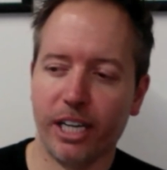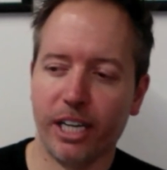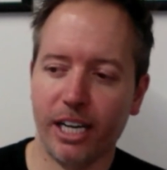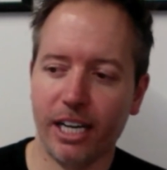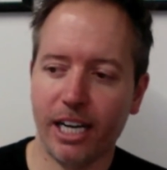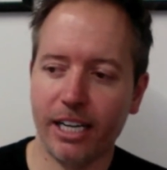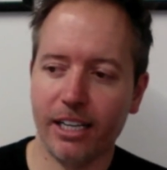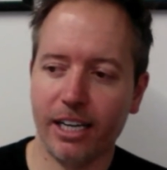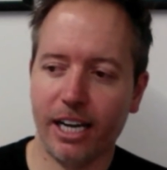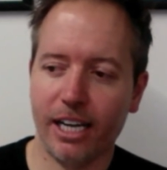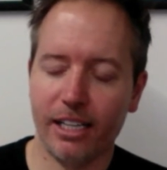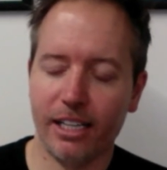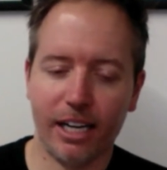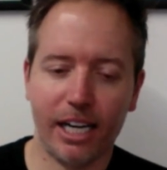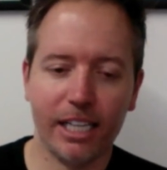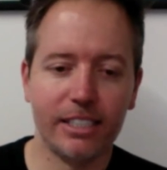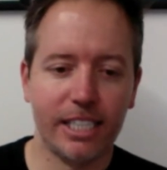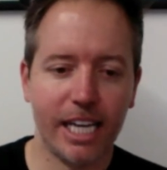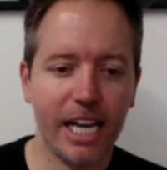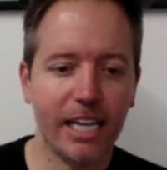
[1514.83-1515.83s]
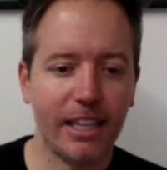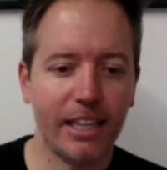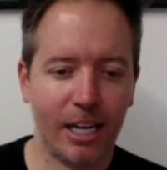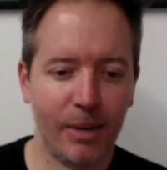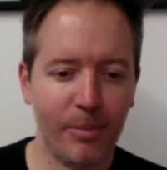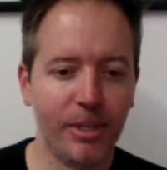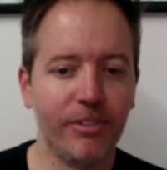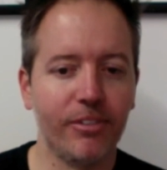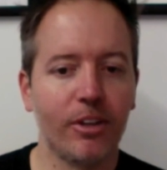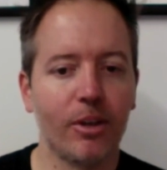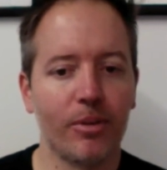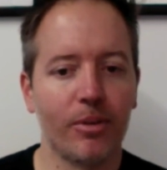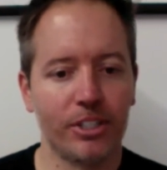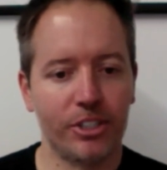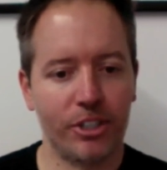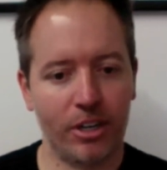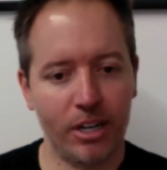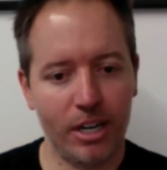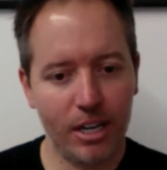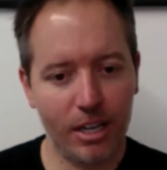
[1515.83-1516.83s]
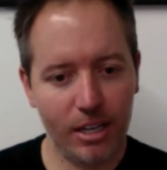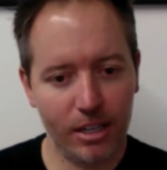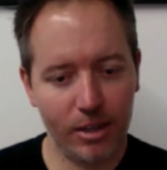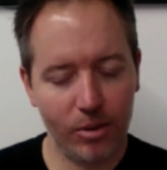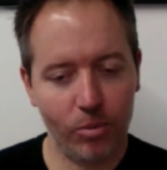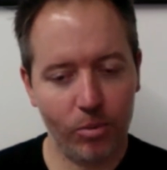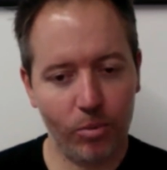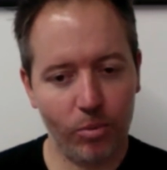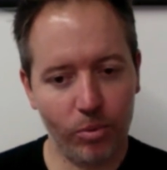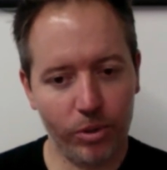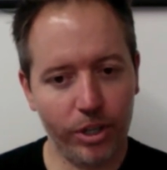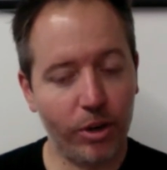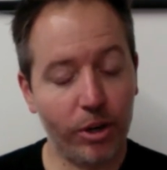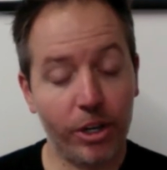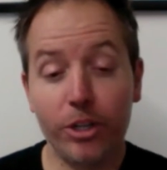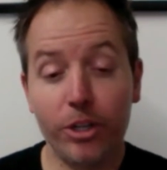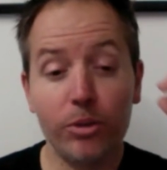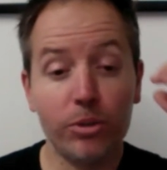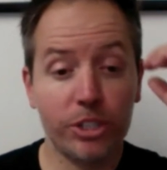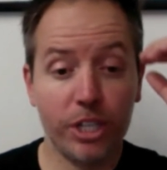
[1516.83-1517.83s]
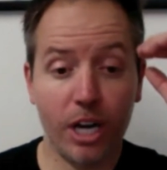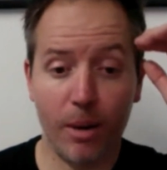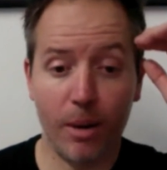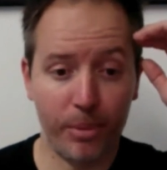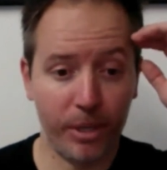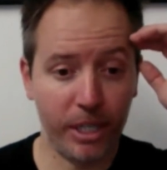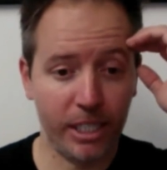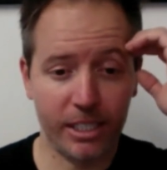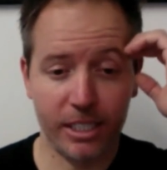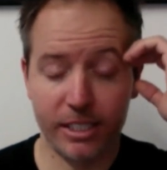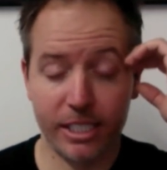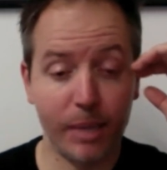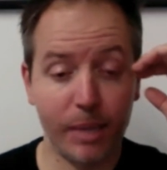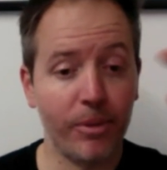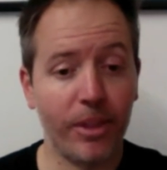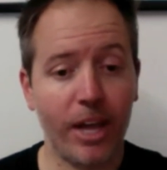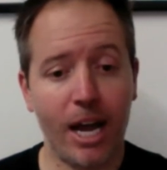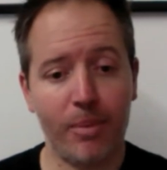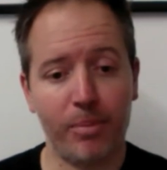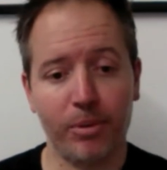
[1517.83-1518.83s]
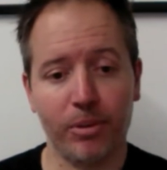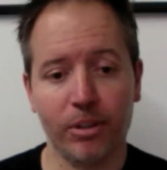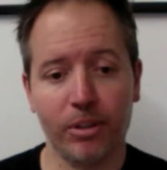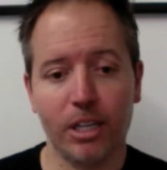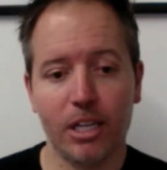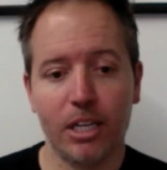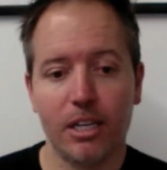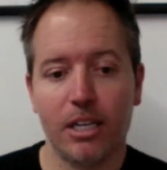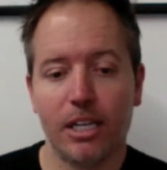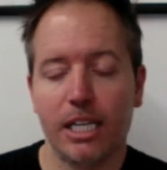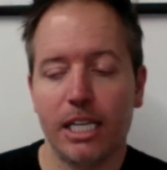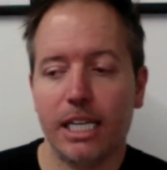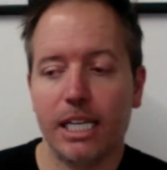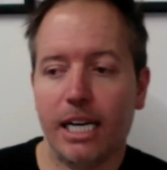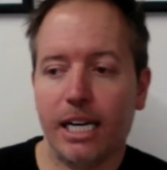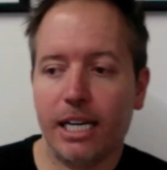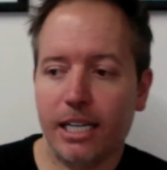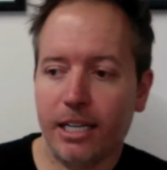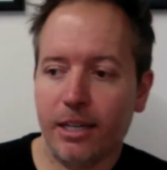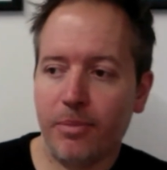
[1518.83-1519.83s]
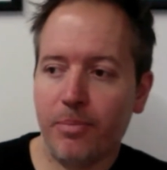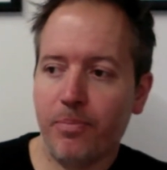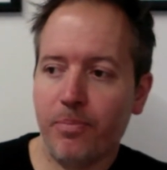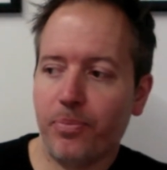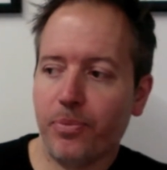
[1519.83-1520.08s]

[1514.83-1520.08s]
I take that. I mean, even though these are huge companies, and same with Apple, um,